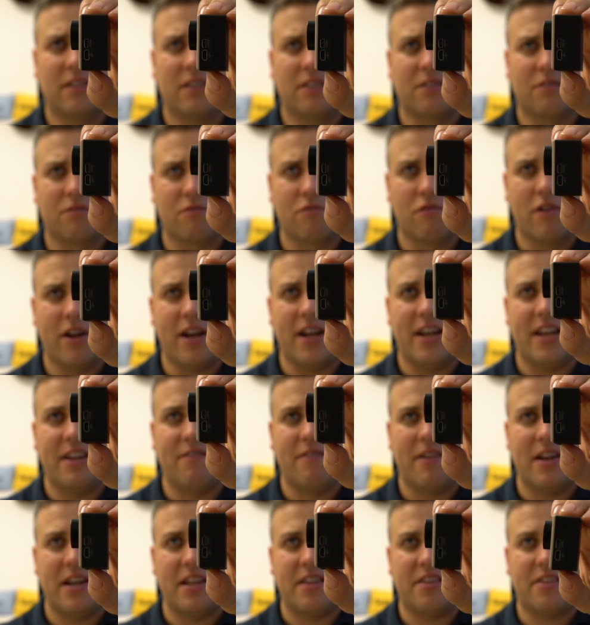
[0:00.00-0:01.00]
Really,
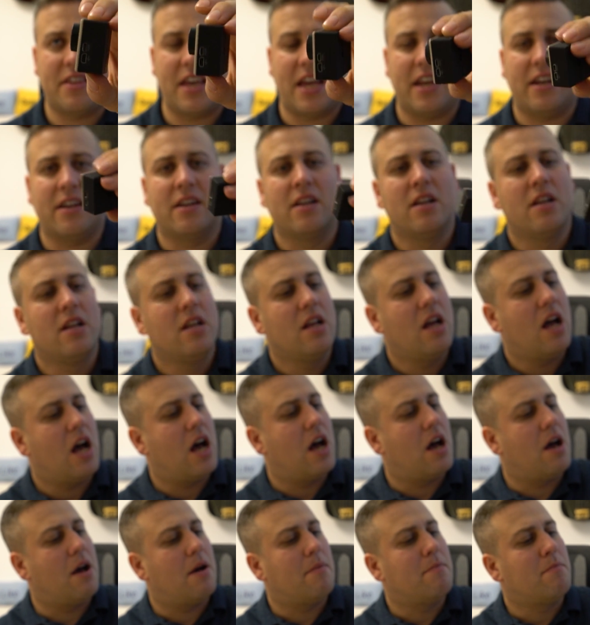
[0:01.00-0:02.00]
really thin.
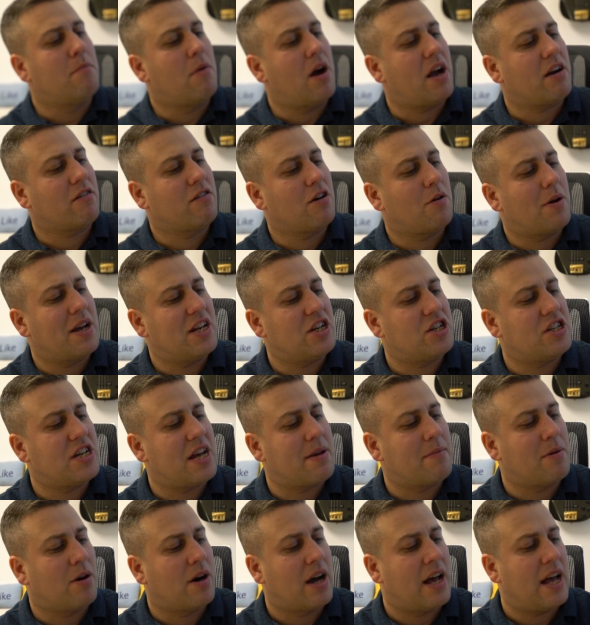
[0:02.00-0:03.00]
Micro
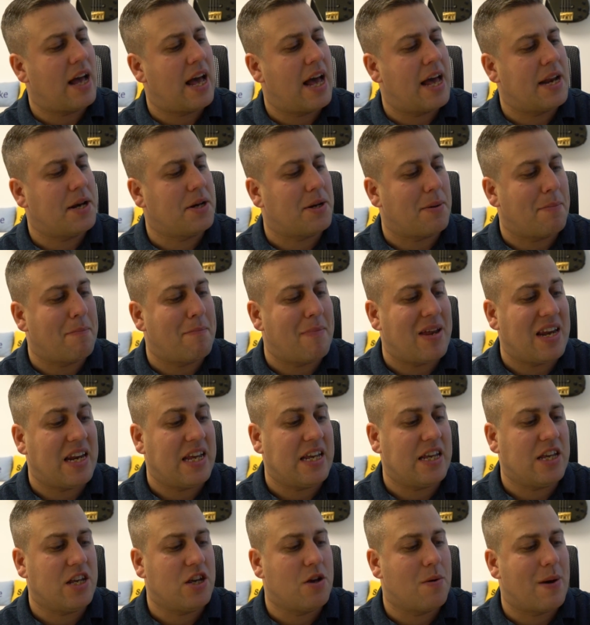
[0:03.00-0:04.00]
HDMI and
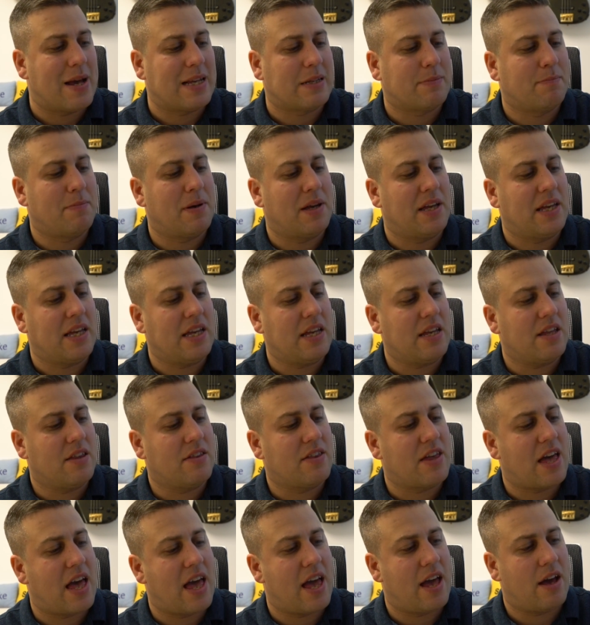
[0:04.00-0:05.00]
mini USB
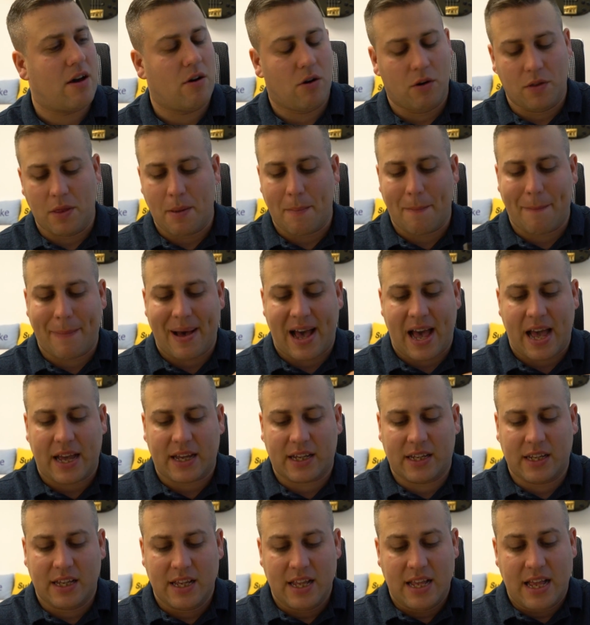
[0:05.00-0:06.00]
there on the
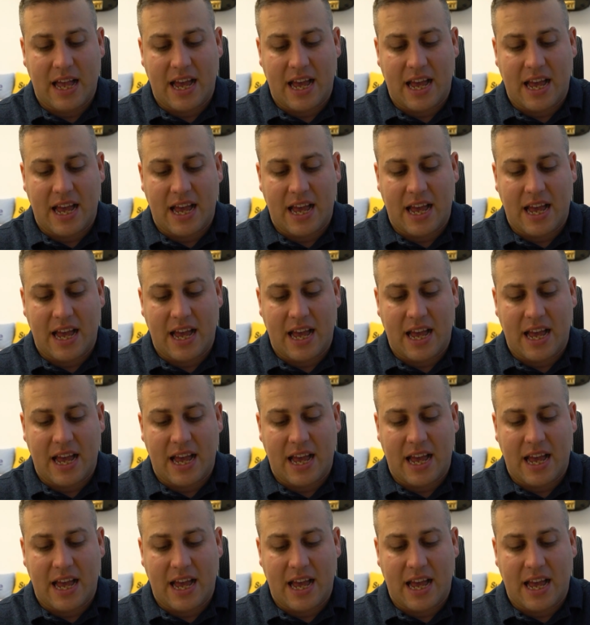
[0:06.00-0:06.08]
back.